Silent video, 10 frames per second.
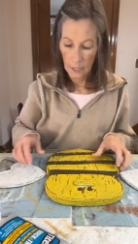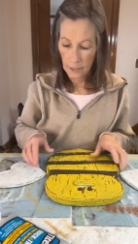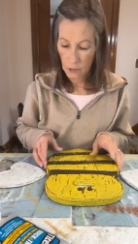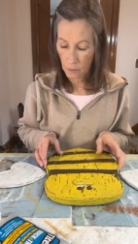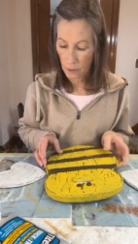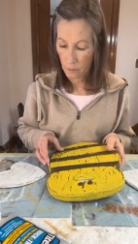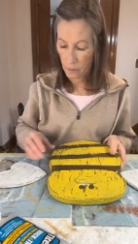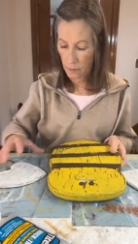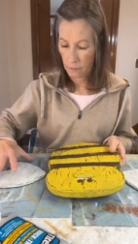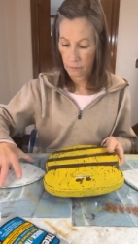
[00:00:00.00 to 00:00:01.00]
That's what I
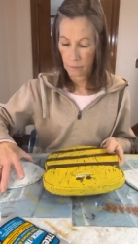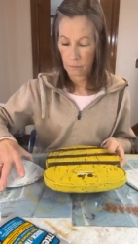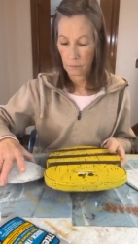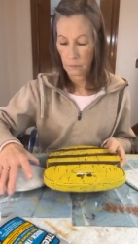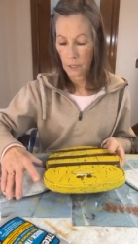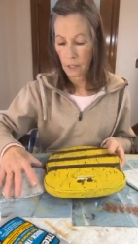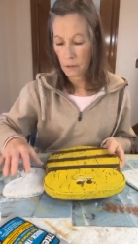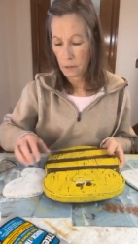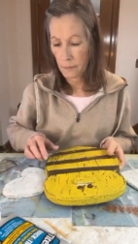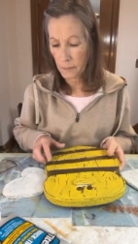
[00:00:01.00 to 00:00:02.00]
want. It's like
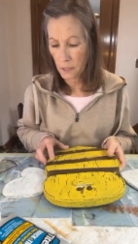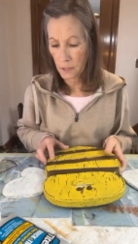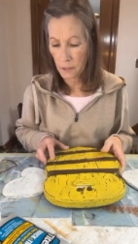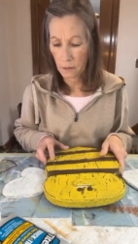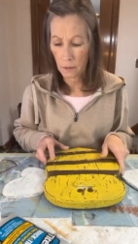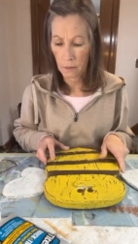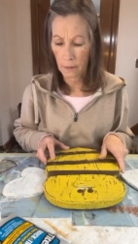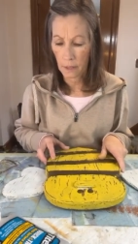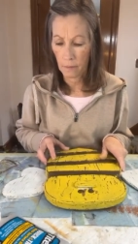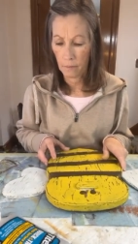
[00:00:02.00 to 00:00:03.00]
something doesn't
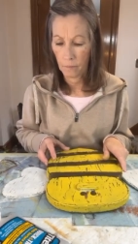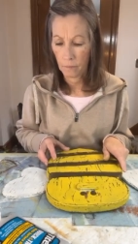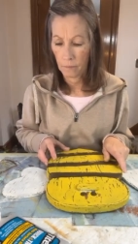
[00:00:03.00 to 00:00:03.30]
look right.